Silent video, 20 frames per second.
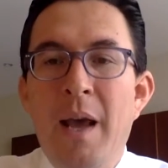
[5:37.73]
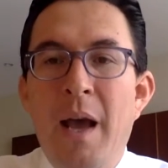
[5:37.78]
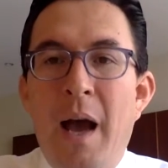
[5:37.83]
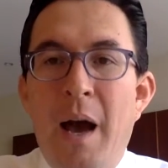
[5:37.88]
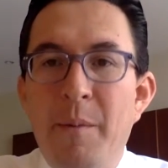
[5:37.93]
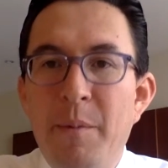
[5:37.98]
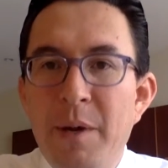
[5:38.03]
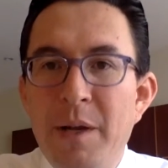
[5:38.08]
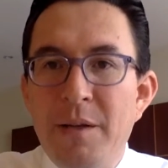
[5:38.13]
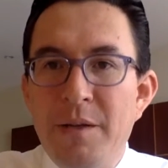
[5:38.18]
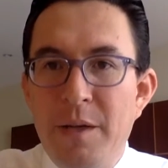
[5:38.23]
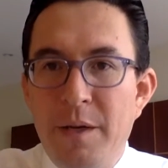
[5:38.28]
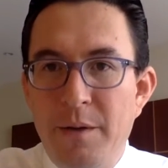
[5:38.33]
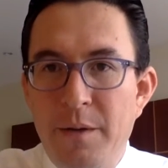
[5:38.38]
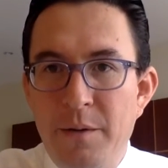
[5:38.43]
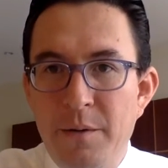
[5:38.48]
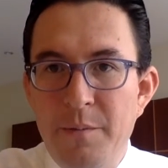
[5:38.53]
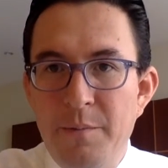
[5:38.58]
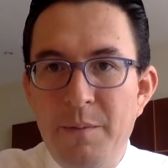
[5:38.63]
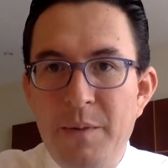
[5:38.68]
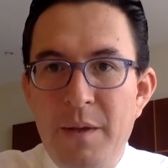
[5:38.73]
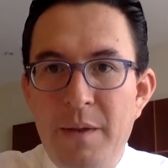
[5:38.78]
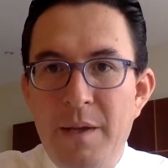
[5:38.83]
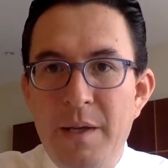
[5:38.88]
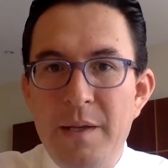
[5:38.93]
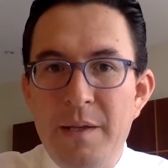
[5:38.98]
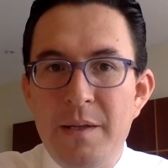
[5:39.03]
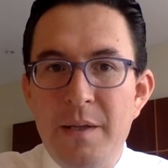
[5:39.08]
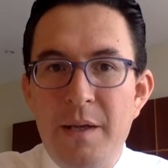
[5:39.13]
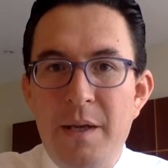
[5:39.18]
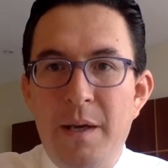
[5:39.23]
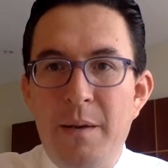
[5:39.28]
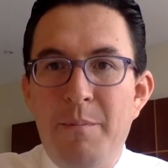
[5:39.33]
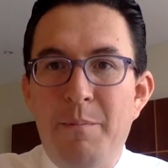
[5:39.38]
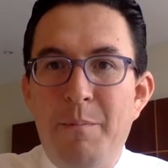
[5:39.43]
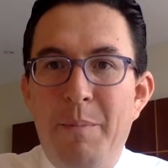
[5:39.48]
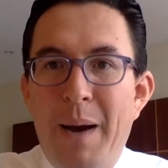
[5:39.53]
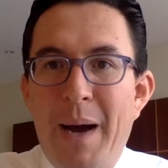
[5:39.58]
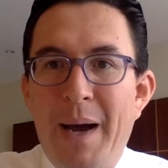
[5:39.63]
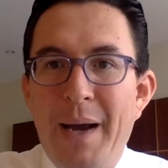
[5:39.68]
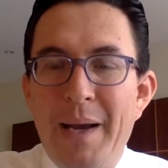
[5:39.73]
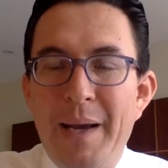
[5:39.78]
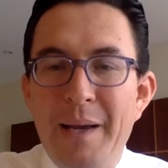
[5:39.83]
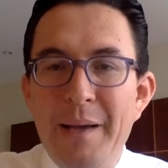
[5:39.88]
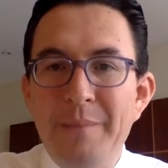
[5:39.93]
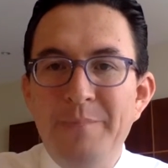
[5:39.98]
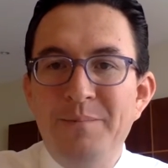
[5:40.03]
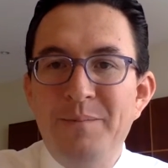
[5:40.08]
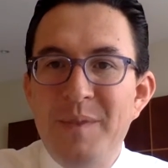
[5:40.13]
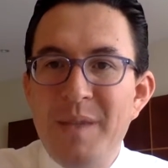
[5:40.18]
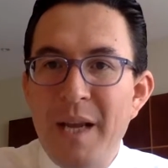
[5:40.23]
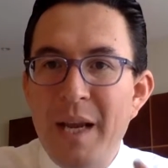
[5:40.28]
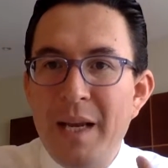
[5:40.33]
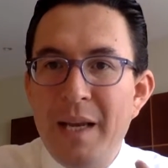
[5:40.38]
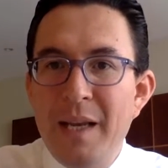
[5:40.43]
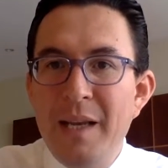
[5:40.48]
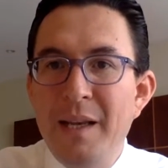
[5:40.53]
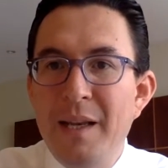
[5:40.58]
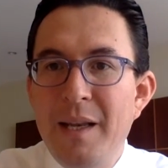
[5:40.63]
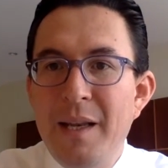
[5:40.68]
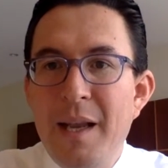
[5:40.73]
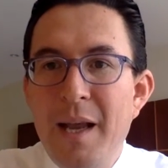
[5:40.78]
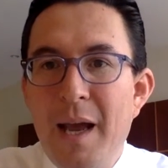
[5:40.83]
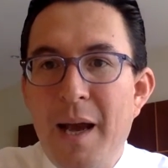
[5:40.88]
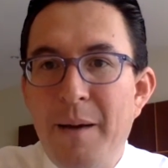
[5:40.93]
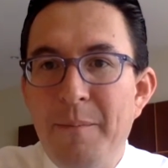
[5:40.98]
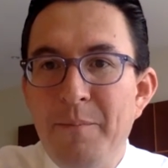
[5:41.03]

I'm going to tell you this by taking the